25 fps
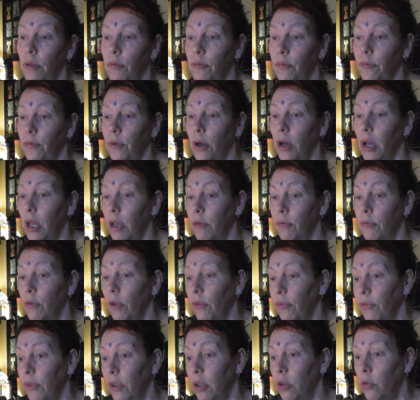If I have
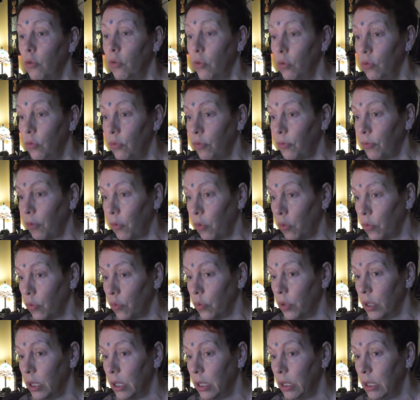nothing
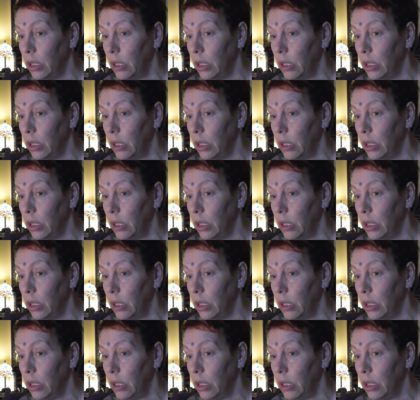useful